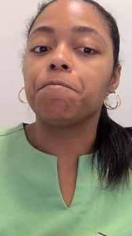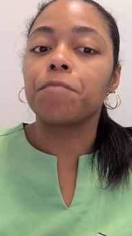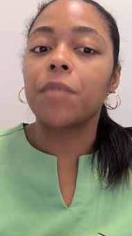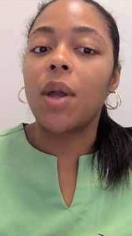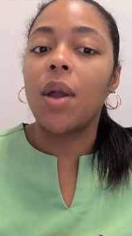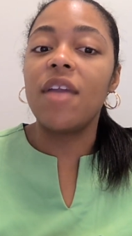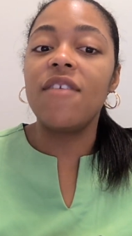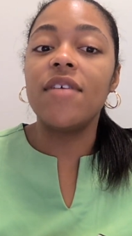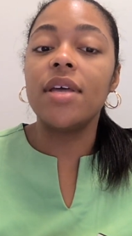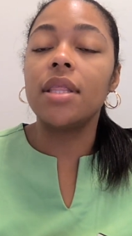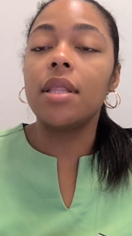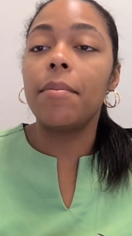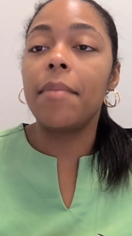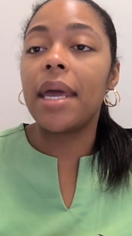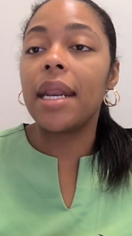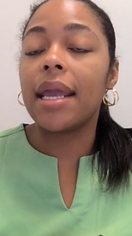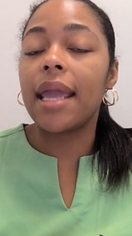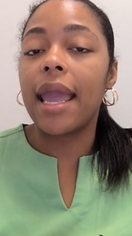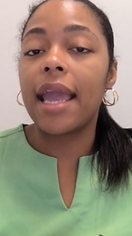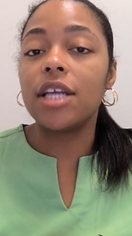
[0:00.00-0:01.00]
Even the
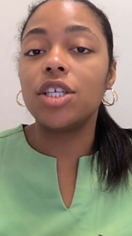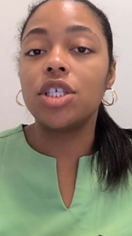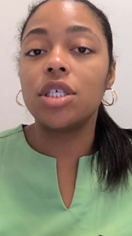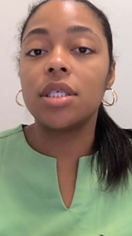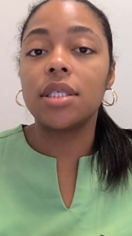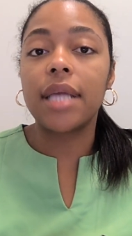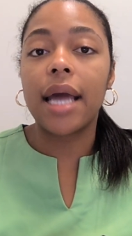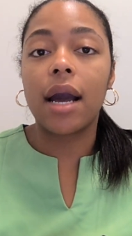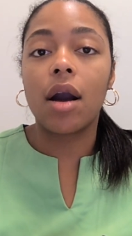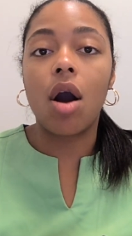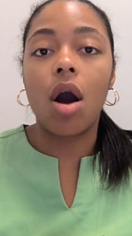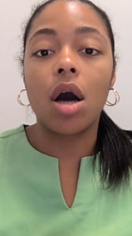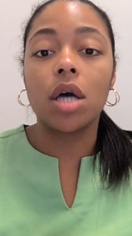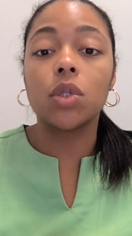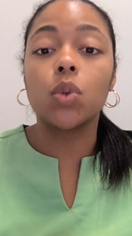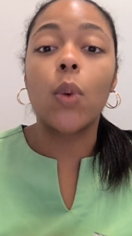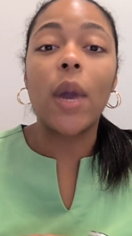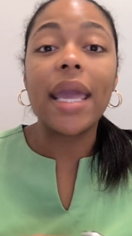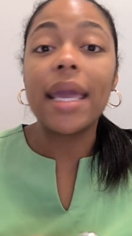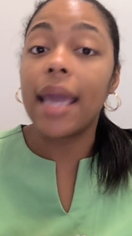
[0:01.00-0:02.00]
medications that cause
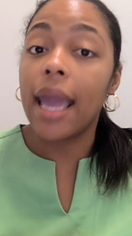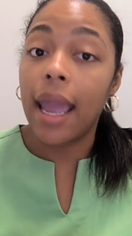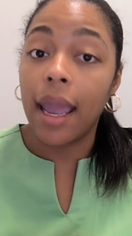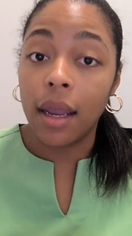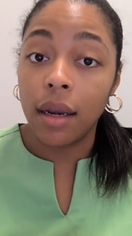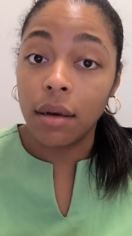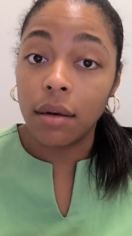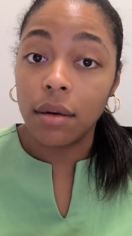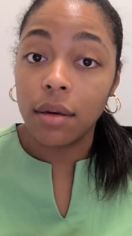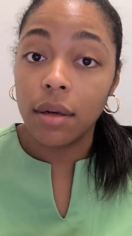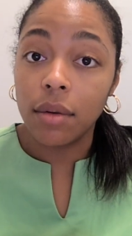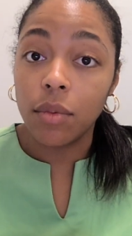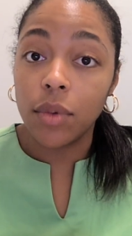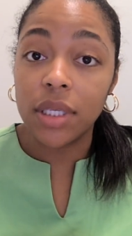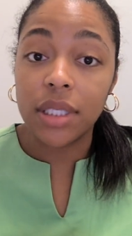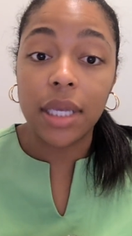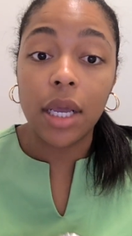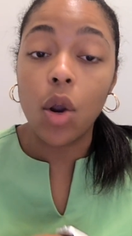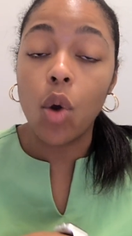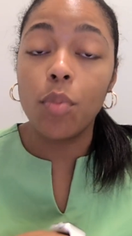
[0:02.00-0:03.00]
weight gain. We
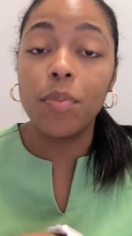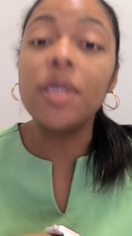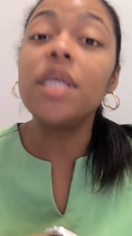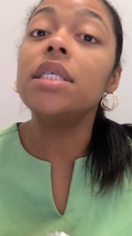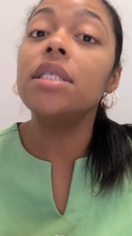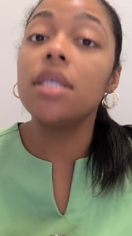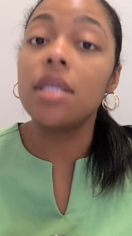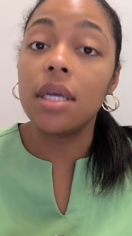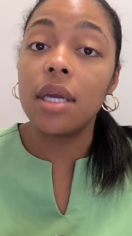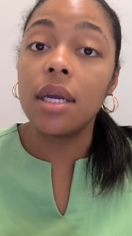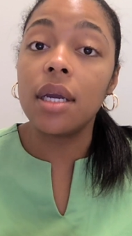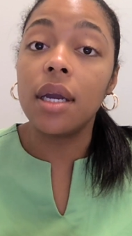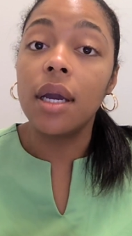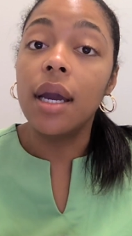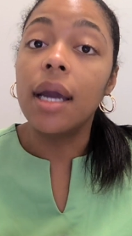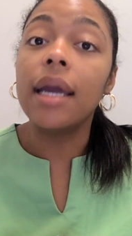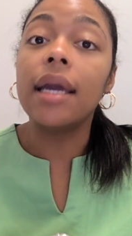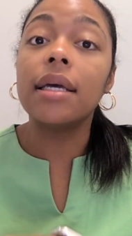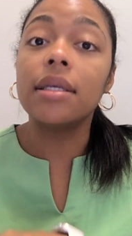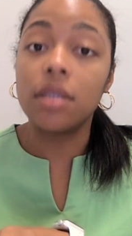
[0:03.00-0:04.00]
said obesity
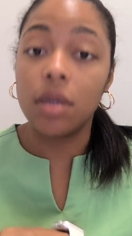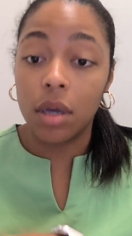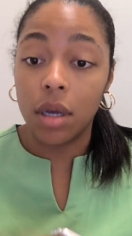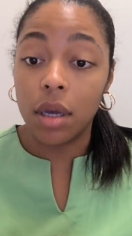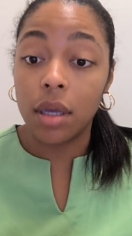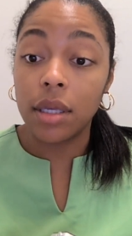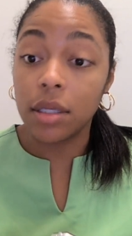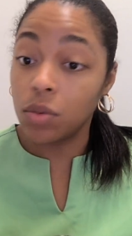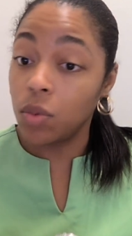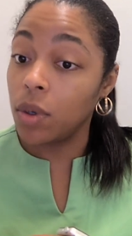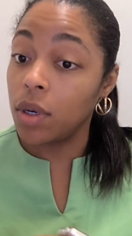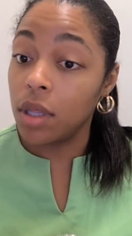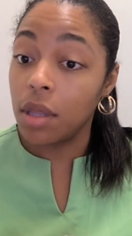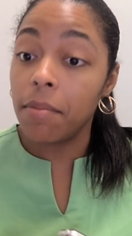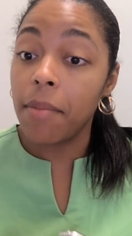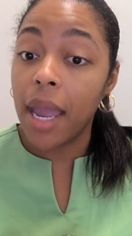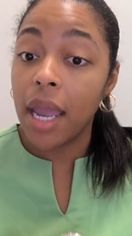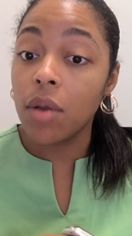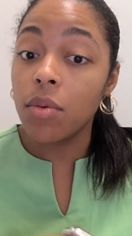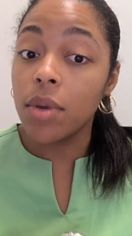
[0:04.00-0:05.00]
is one of the
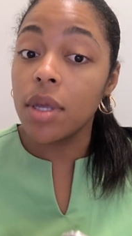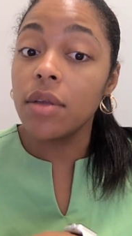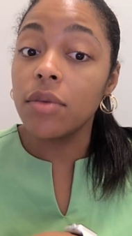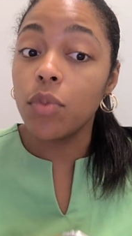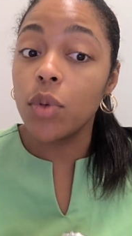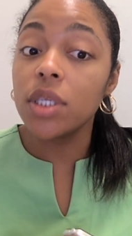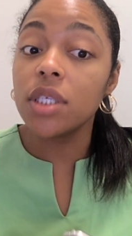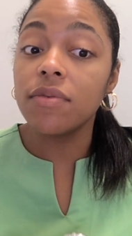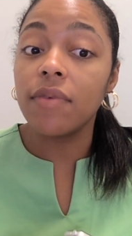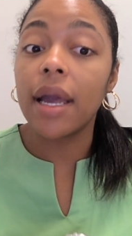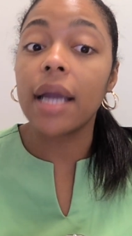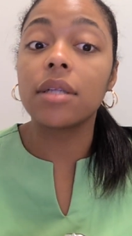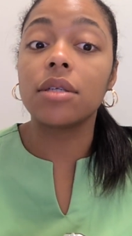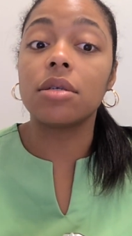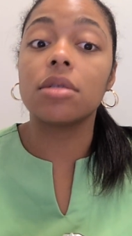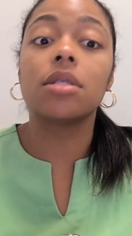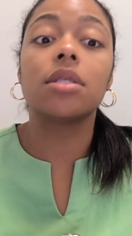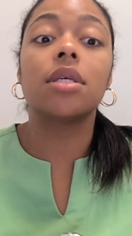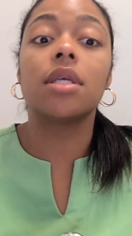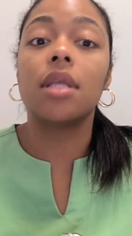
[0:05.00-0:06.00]
main risk factors
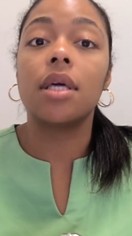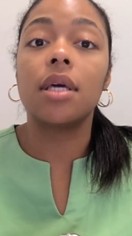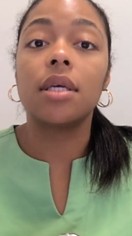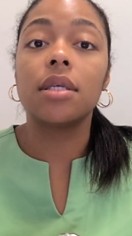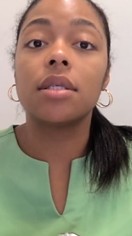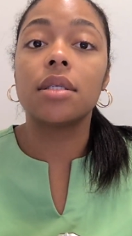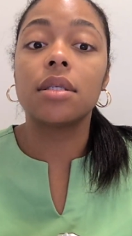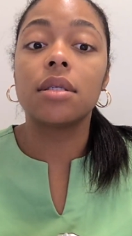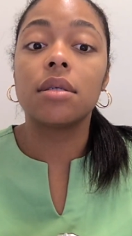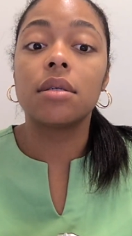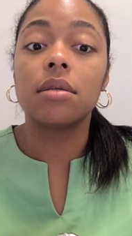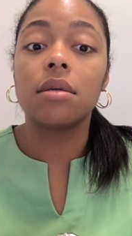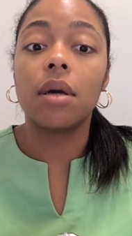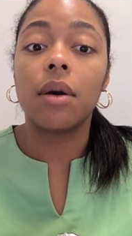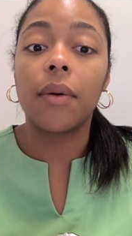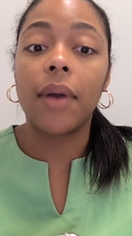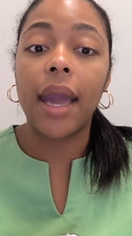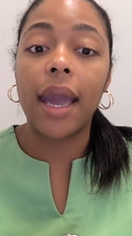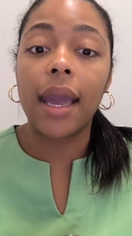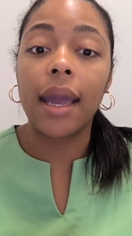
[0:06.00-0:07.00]
to this.
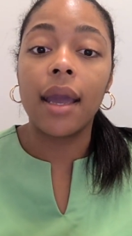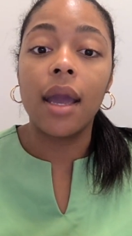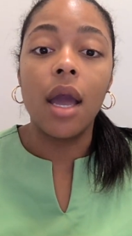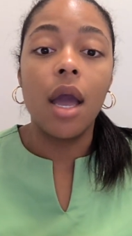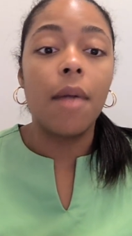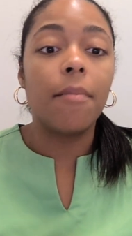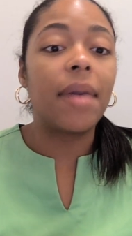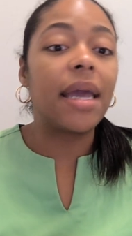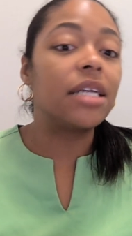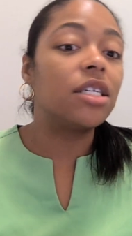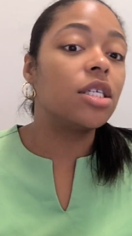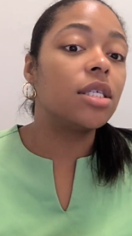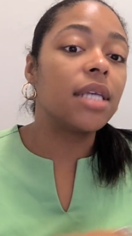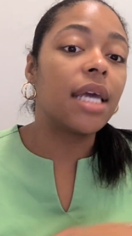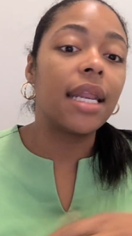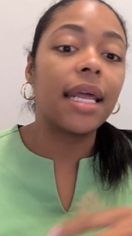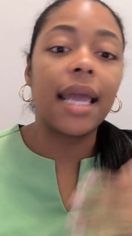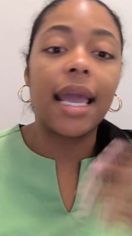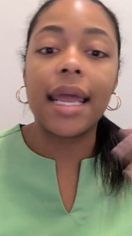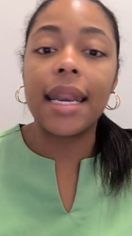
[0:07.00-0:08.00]
Okay, patients
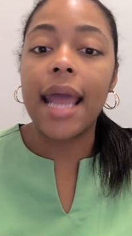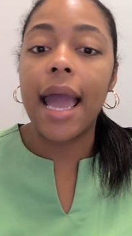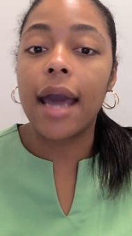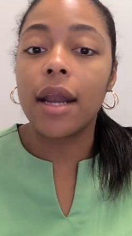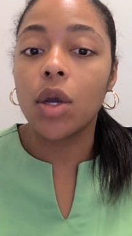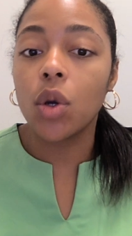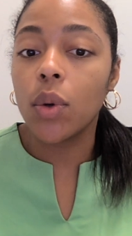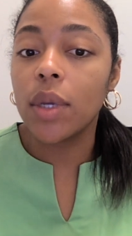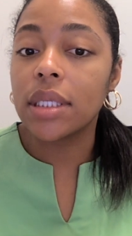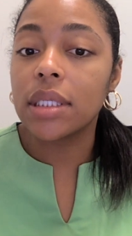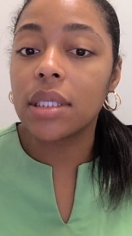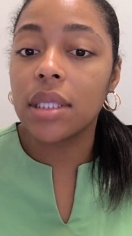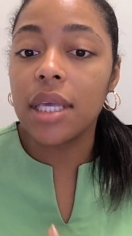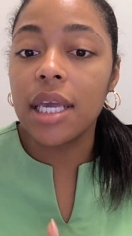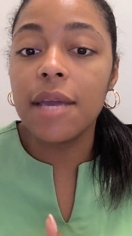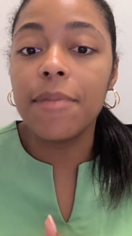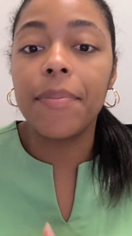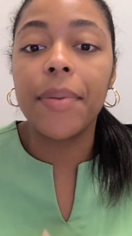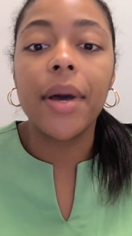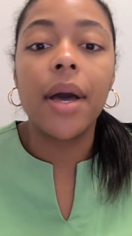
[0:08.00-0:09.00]
getting inadequate
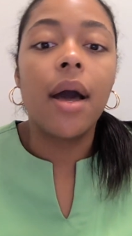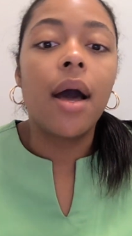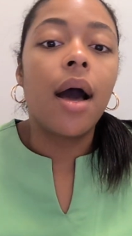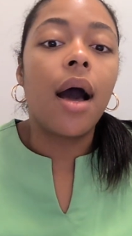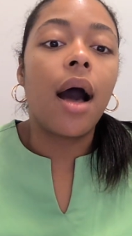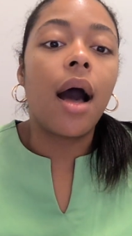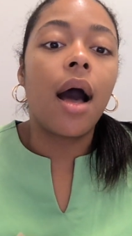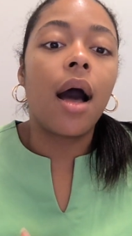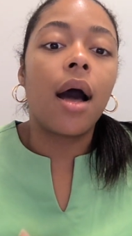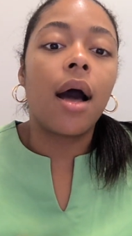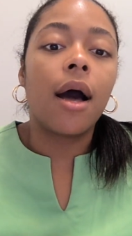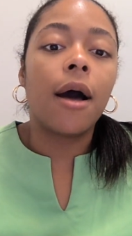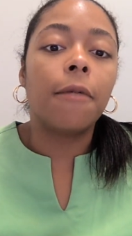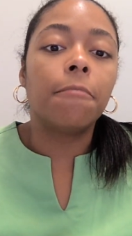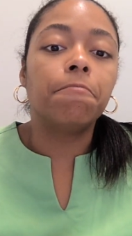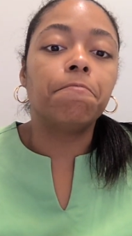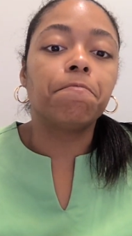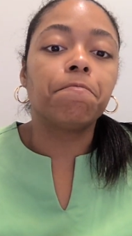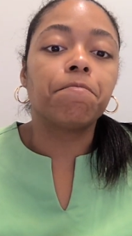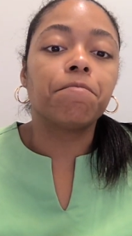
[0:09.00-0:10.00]
sleep,
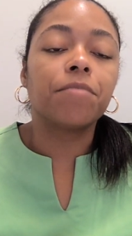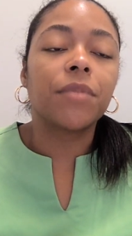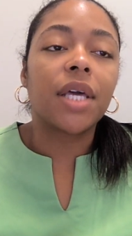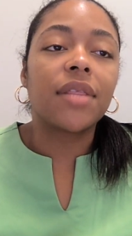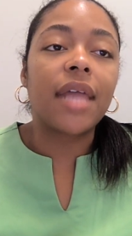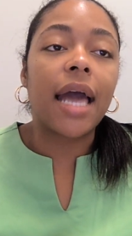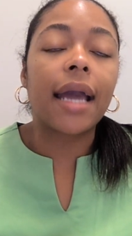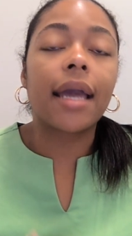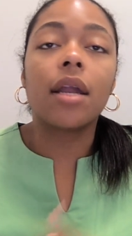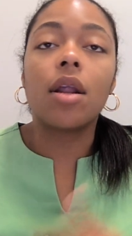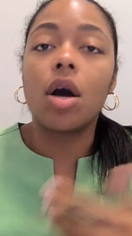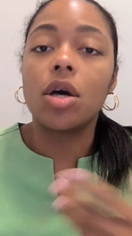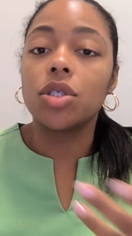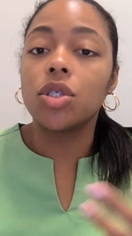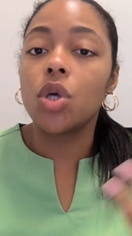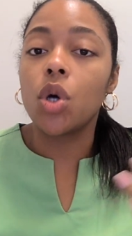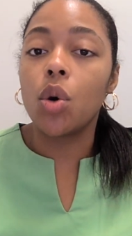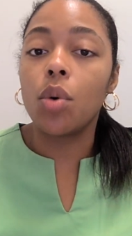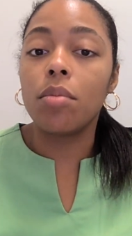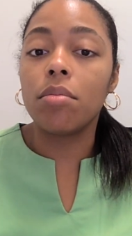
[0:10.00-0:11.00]
that can
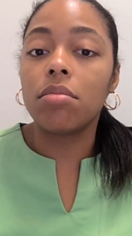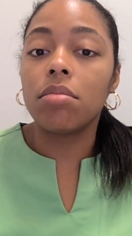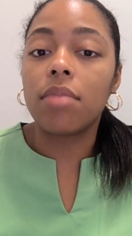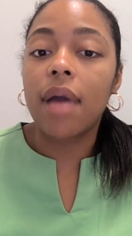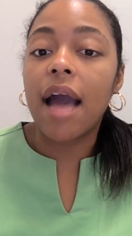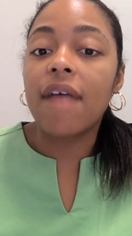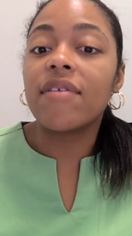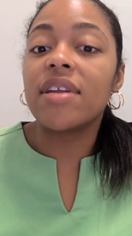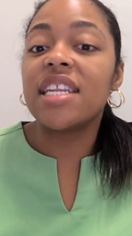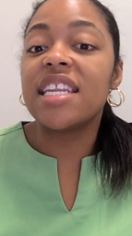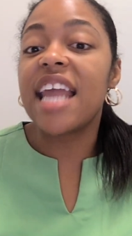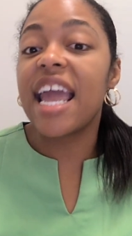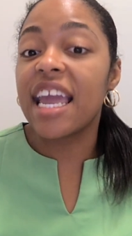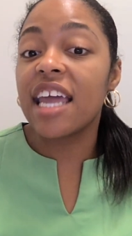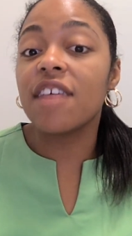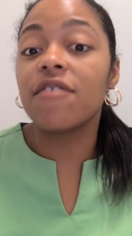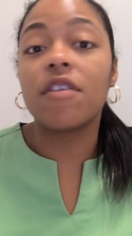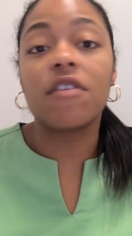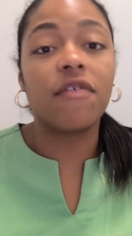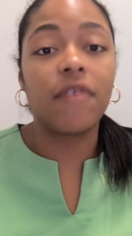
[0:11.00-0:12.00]
also have a negative
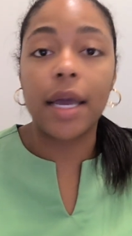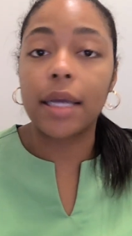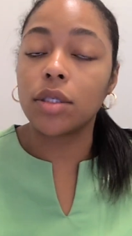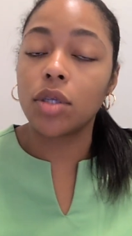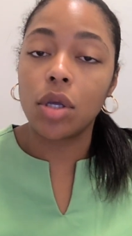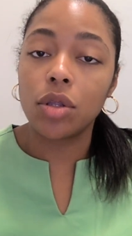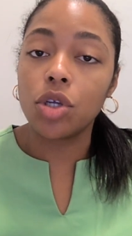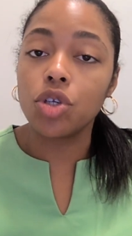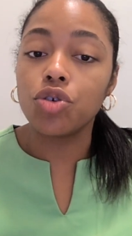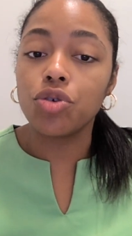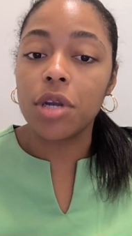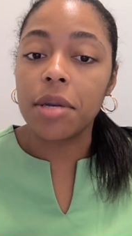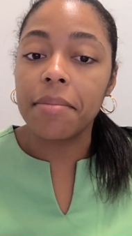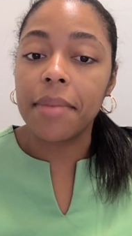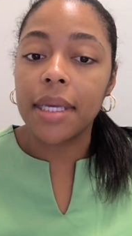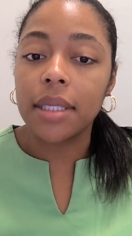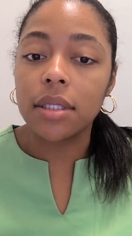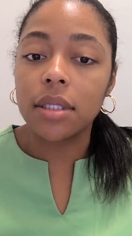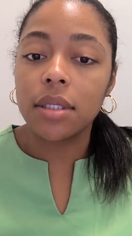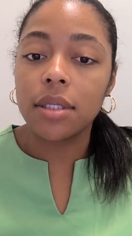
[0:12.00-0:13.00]
effect on the
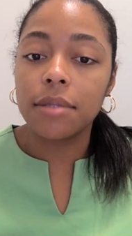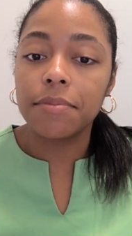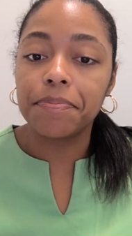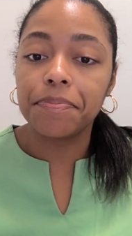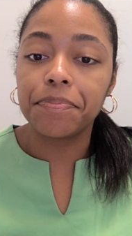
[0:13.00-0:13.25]
treatments.